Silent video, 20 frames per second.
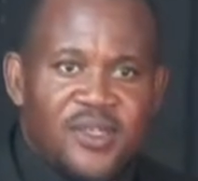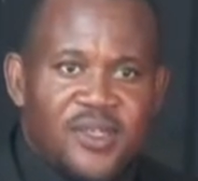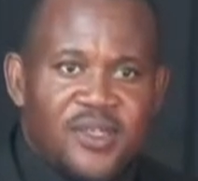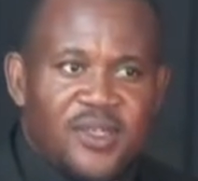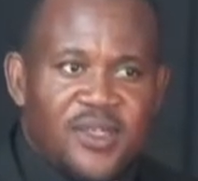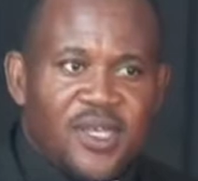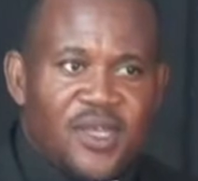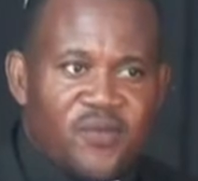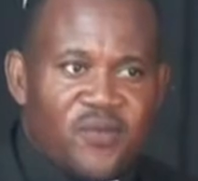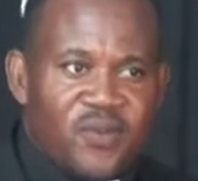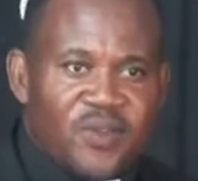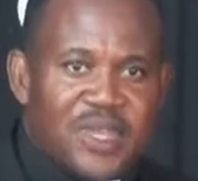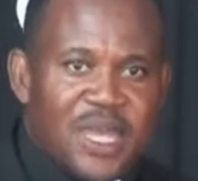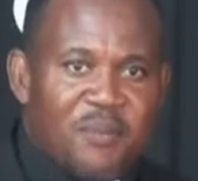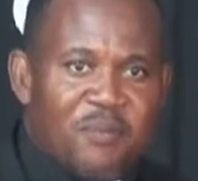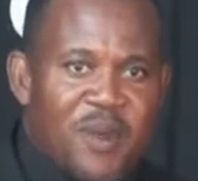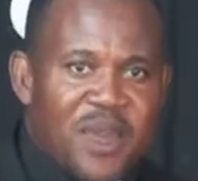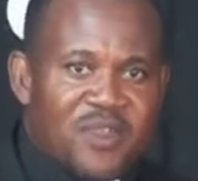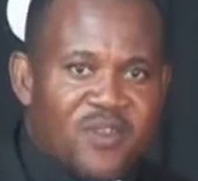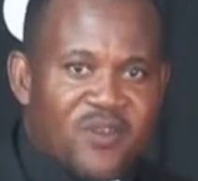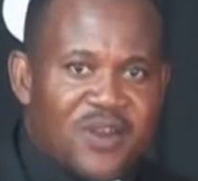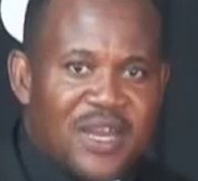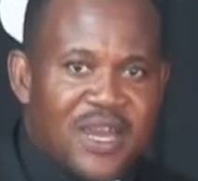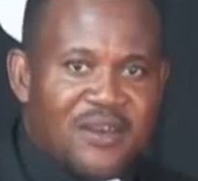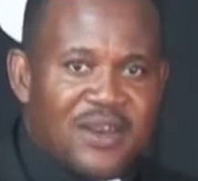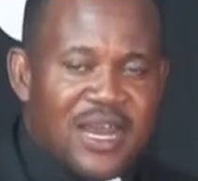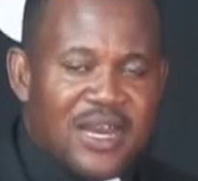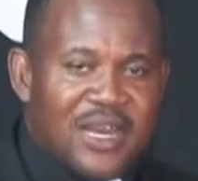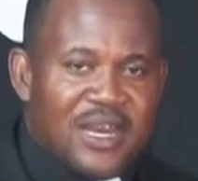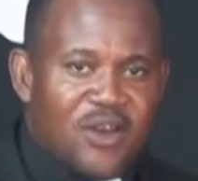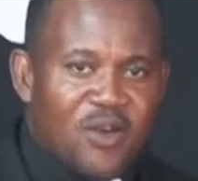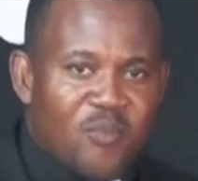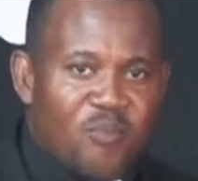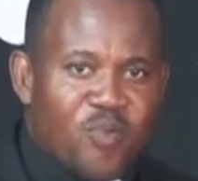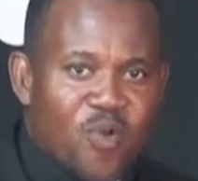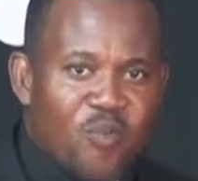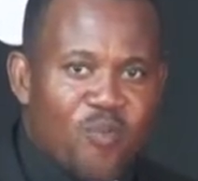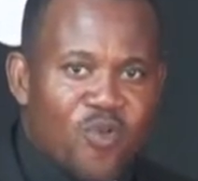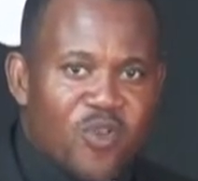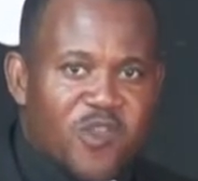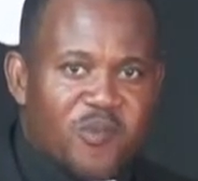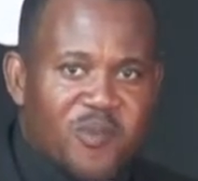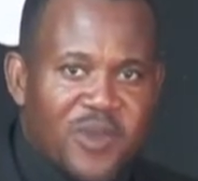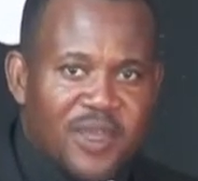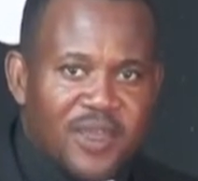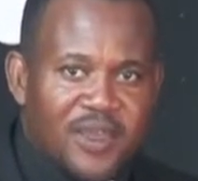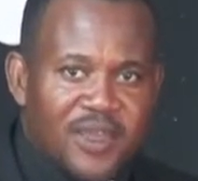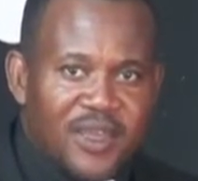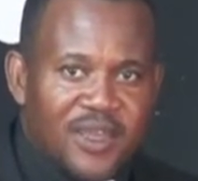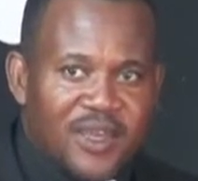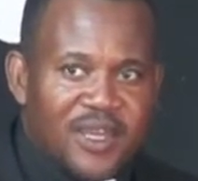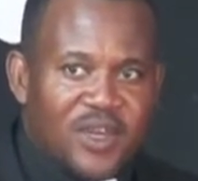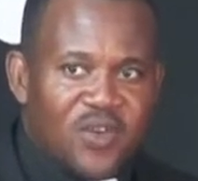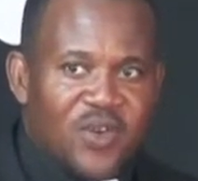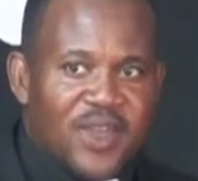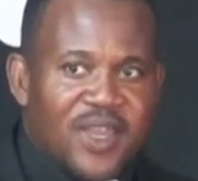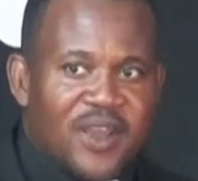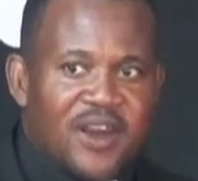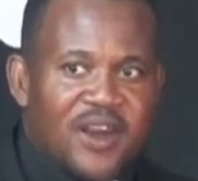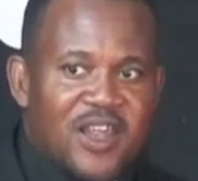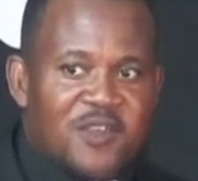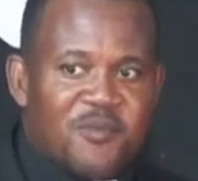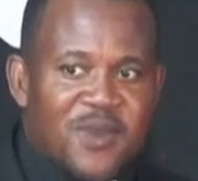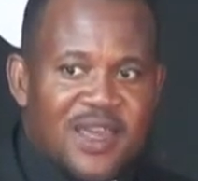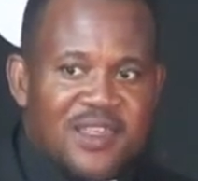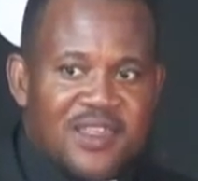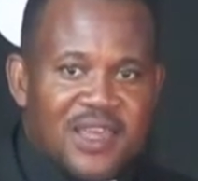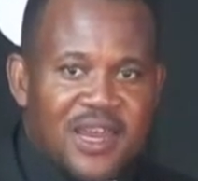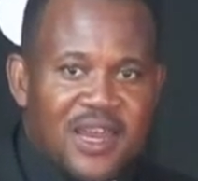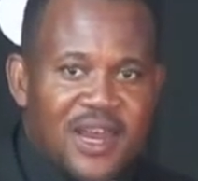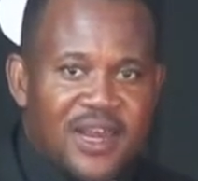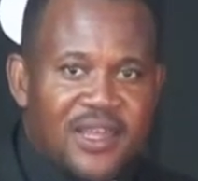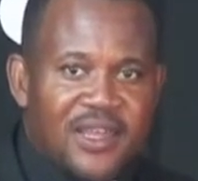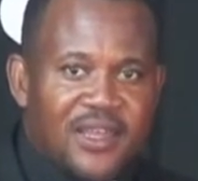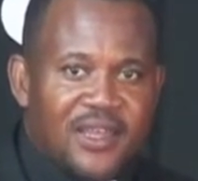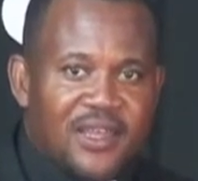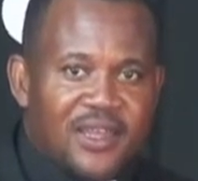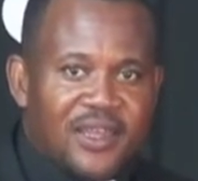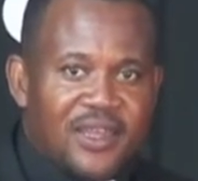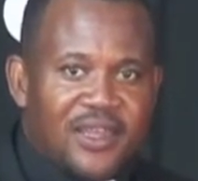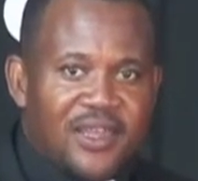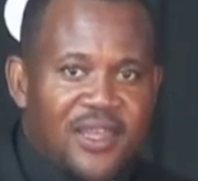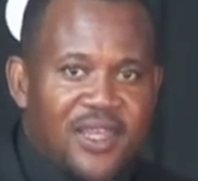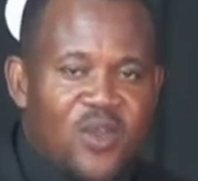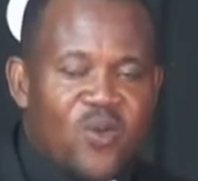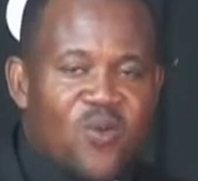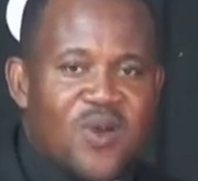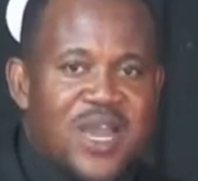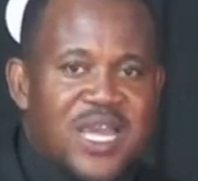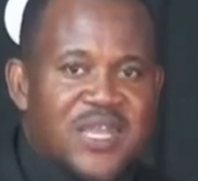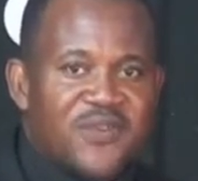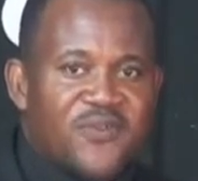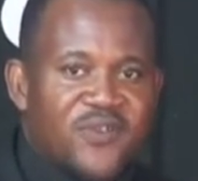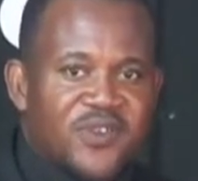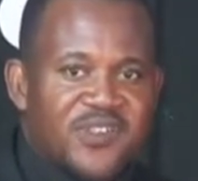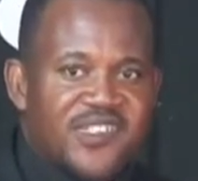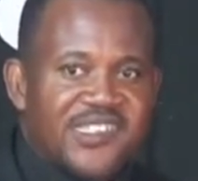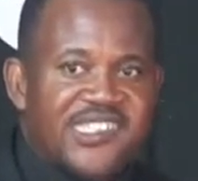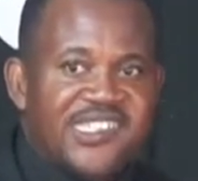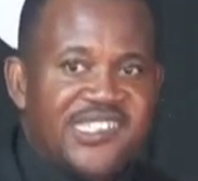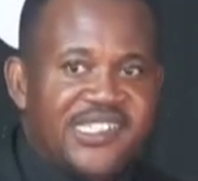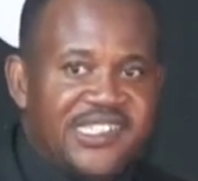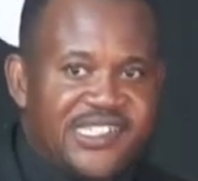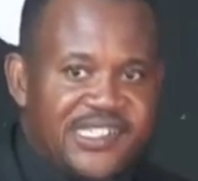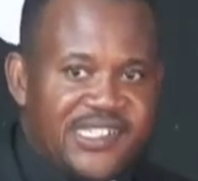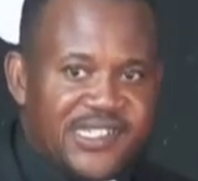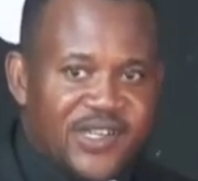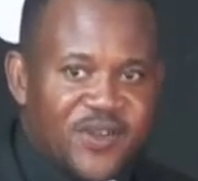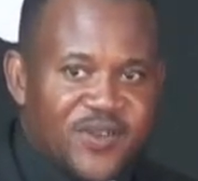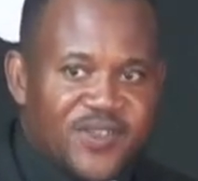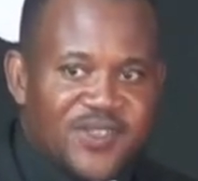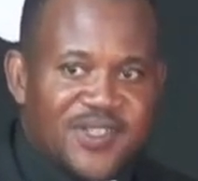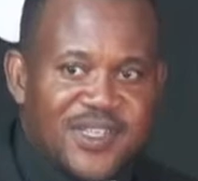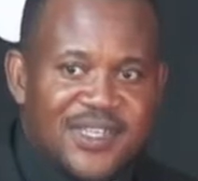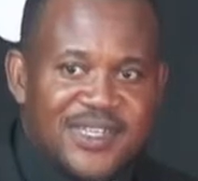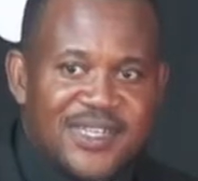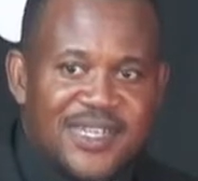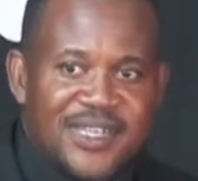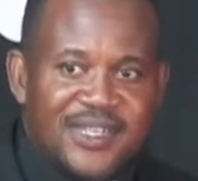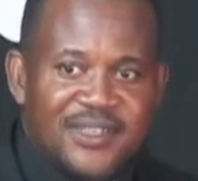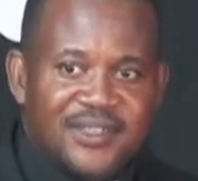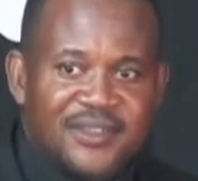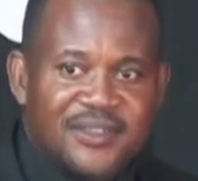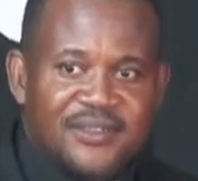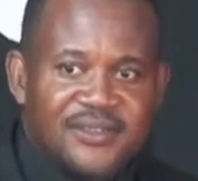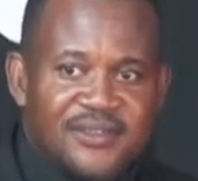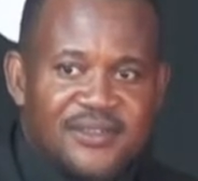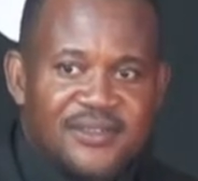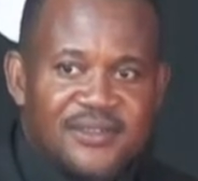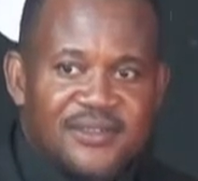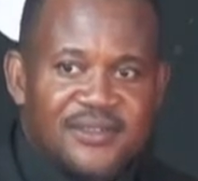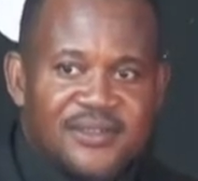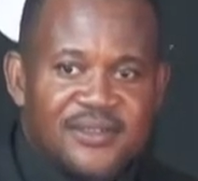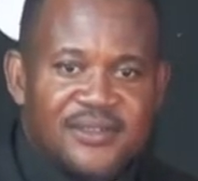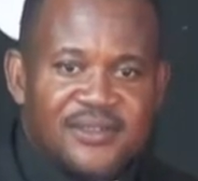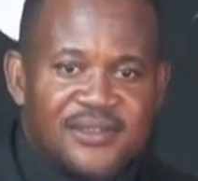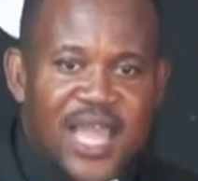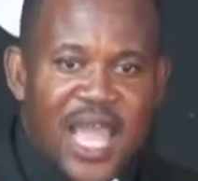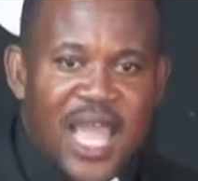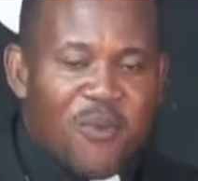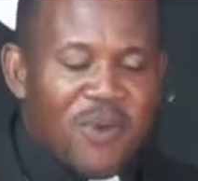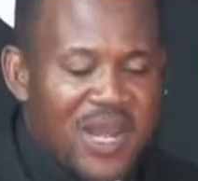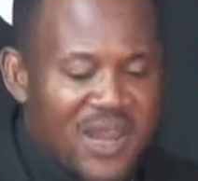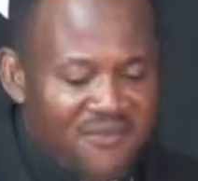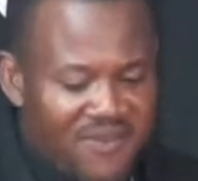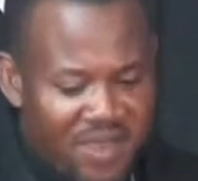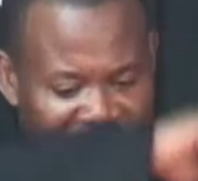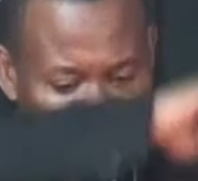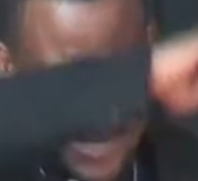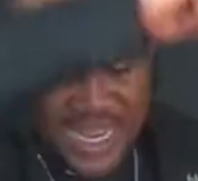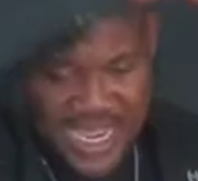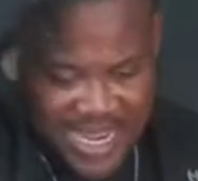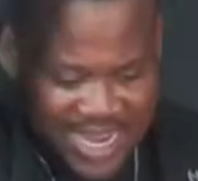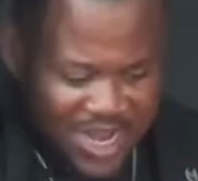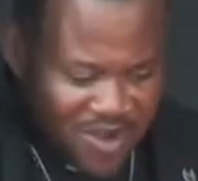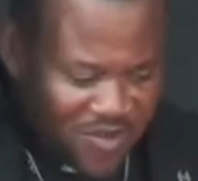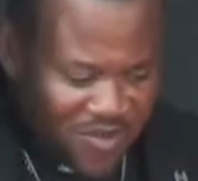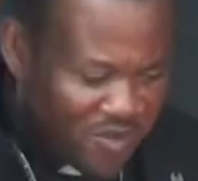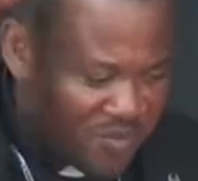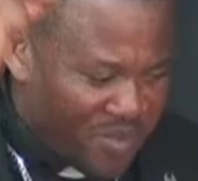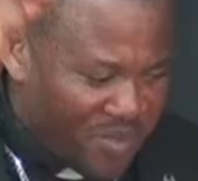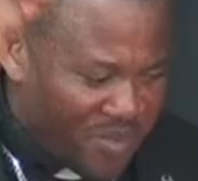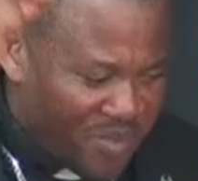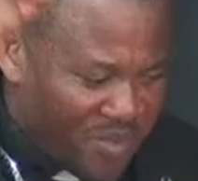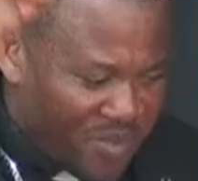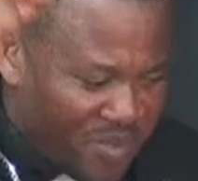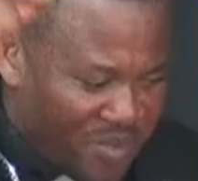If you tell pastor now that they don't promote me, they don't increase my salary, You go ask for seed on Sunday. I will never be that kind of a person.